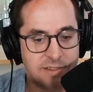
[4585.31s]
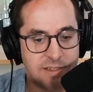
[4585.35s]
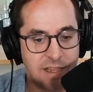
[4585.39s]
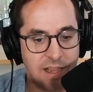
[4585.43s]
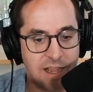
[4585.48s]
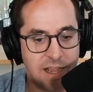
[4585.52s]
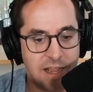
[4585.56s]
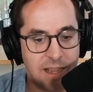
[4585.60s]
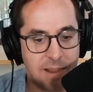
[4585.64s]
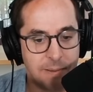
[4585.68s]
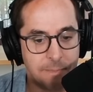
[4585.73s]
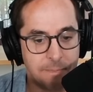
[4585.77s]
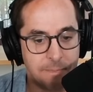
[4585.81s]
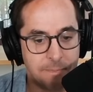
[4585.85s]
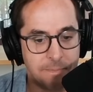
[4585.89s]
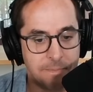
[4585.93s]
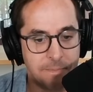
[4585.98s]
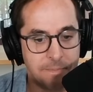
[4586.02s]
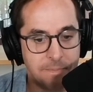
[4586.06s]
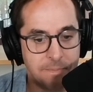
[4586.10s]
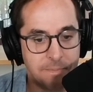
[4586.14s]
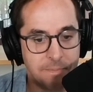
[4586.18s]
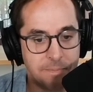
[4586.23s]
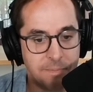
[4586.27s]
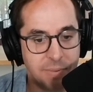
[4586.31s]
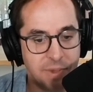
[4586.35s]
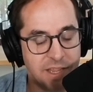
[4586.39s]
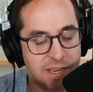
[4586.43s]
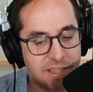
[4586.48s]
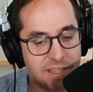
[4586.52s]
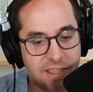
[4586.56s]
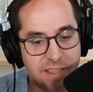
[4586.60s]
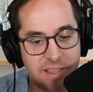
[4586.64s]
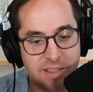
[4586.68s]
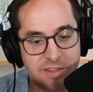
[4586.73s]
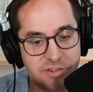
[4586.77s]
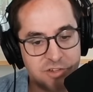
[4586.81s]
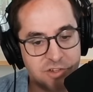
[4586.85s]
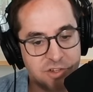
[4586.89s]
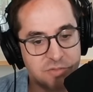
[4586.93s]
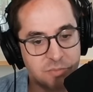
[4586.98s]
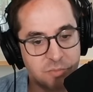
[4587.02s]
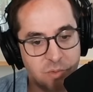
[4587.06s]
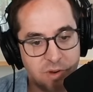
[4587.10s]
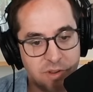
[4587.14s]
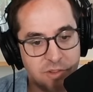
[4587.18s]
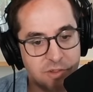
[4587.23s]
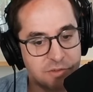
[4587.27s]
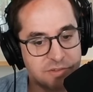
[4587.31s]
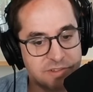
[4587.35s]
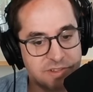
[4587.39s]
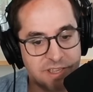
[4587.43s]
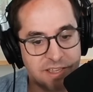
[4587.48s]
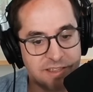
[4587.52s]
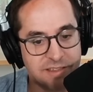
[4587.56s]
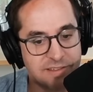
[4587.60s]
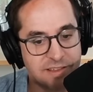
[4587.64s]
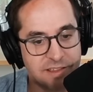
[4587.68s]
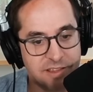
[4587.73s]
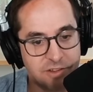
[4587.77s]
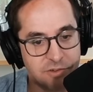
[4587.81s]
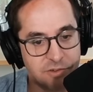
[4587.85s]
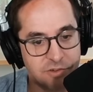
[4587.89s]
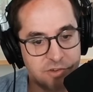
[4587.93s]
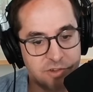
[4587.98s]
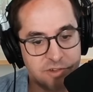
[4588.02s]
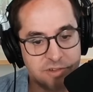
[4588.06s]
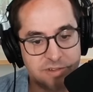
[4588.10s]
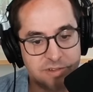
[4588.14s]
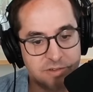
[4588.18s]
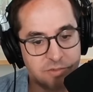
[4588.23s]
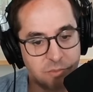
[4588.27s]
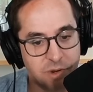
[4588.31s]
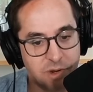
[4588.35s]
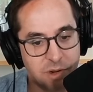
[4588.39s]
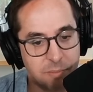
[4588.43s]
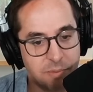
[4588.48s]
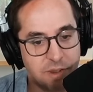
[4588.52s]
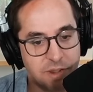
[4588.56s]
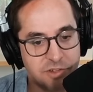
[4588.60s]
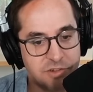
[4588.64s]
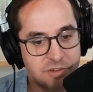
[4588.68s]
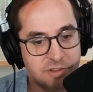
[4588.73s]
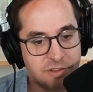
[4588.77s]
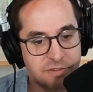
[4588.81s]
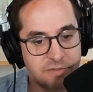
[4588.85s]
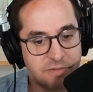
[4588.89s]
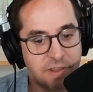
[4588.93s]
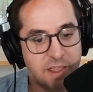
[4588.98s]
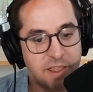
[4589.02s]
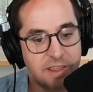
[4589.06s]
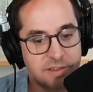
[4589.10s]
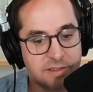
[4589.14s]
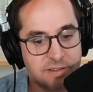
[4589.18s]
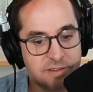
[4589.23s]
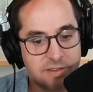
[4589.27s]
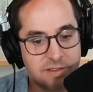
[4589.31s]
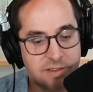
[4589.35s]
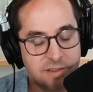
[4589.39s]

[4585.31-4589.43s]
Um, but yeah. it's just one of those kids that you just want to punch in the face.